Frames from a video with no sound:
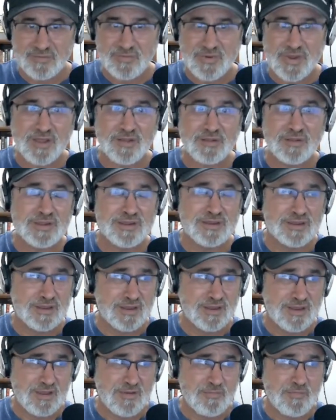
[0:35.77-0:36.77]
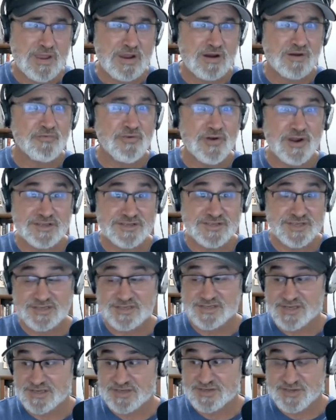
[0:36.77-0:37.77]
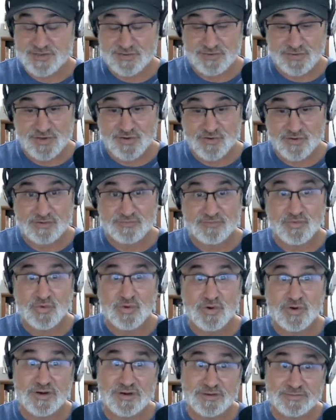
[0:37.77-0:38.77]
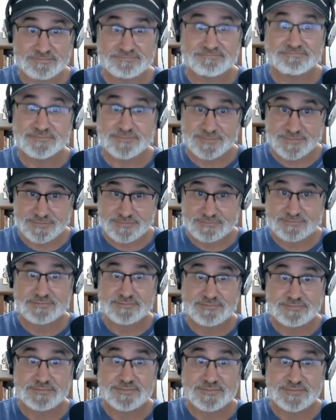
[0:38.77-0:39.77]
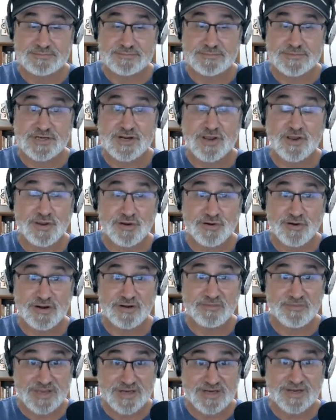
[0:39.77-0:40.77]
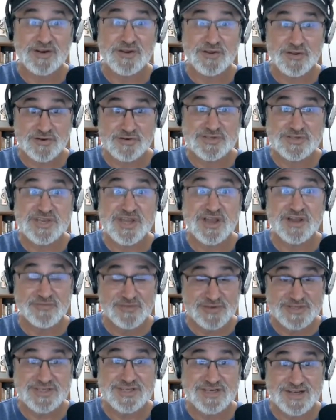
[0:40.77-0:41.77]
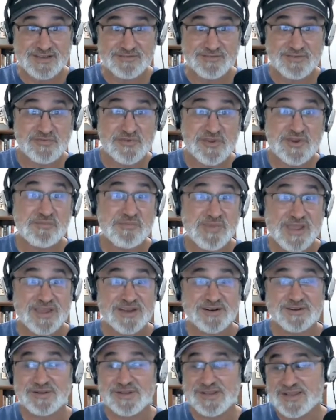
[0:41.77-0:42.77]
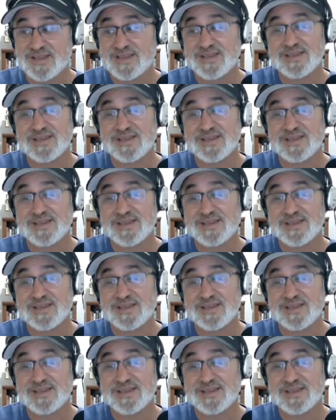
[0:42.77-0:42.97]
Well, paraphrasing Sun Tzu in The Art of War, to know your enemy and to know yourself is to never fear battle.